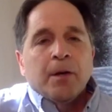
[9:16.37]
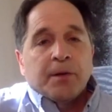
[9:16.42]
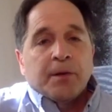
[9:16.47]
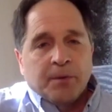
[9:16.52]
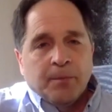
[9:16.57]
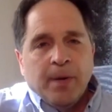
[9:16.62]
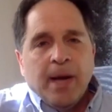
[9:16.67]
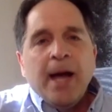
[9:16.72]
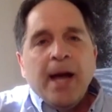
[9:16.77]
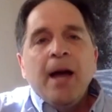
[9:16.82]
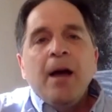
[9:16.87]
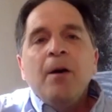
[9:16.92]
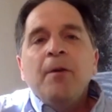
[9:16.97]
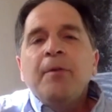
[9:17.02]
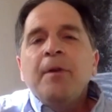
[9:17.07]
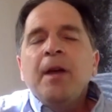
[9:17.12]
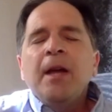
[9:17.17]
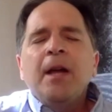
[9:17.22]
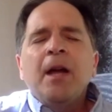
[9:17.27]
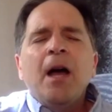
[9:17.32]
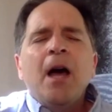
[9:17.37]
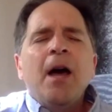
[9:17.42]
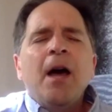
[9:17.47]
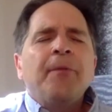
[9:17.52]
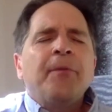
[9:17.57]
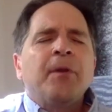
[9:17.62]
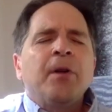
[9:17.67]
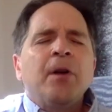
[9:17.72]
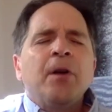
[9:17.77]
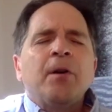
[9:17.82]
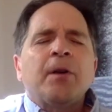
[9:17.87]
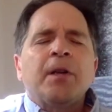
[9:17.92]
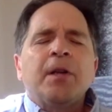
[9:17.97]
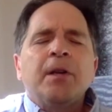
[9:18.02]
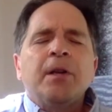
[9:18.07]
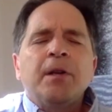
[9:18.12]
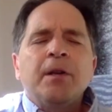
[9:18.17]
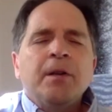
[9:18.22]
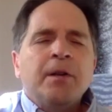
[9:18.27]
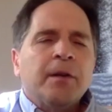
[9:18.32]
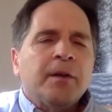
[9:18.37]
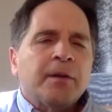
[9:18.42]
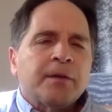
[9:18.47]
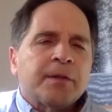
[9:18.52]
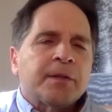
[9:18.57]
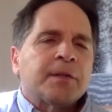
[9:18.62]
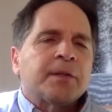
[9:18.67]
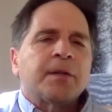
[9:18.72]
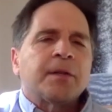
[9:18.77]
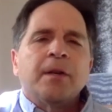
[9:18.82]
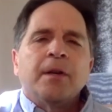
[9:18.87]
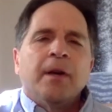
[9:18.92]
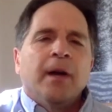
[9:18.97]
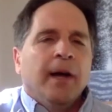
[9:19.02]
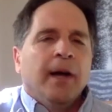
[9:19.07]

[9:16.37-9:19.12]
Somehow they got their kicks